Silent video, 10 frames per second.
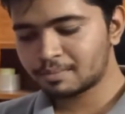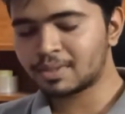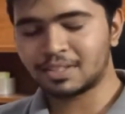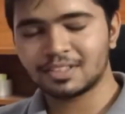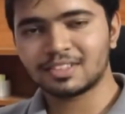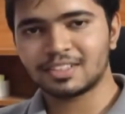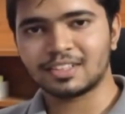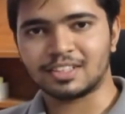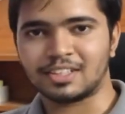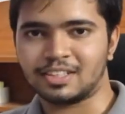but
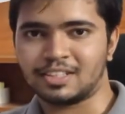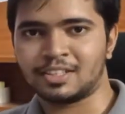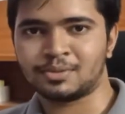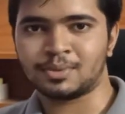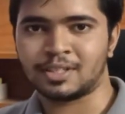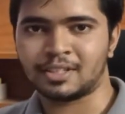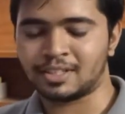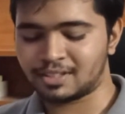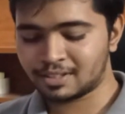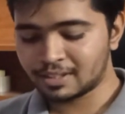it is what it
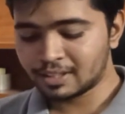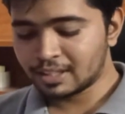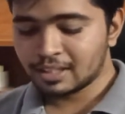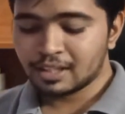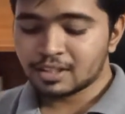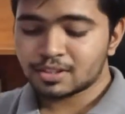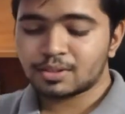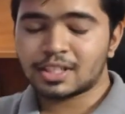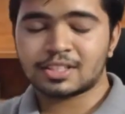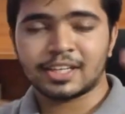is.
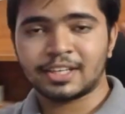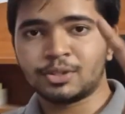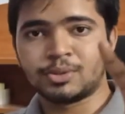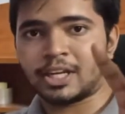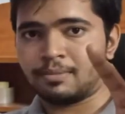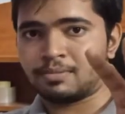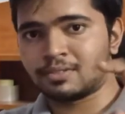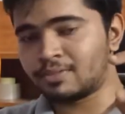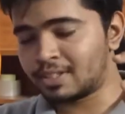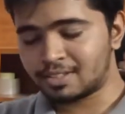So there's like two
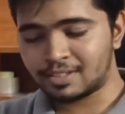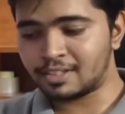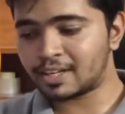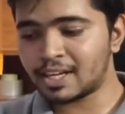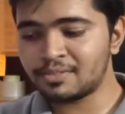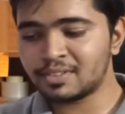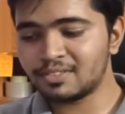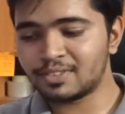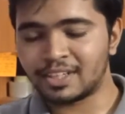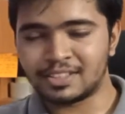types. One is the dry
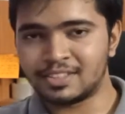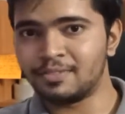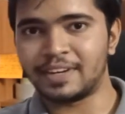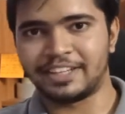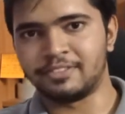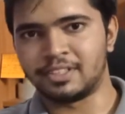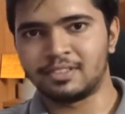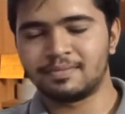one is the wet one.